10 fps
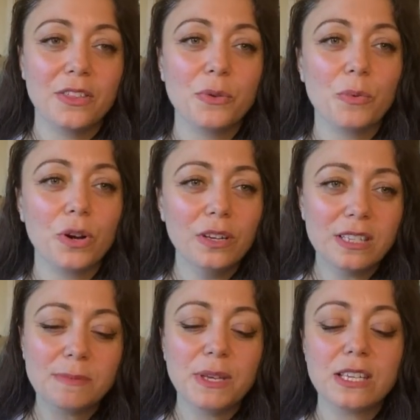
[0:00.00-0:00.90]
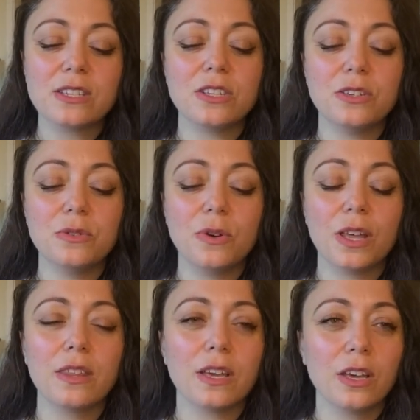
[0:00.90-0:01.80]
The world speaks to
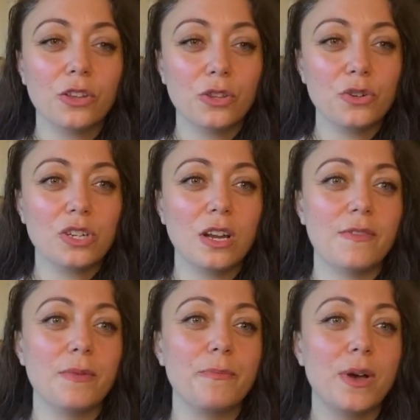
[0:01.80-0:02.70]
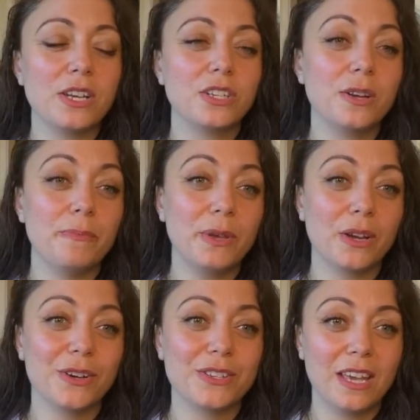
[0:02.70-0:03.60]
the conclusion of a much
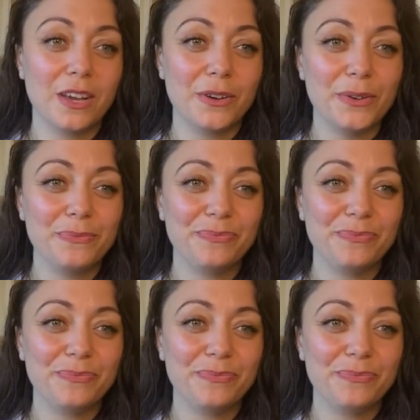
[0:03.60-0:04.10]
bigger cycle.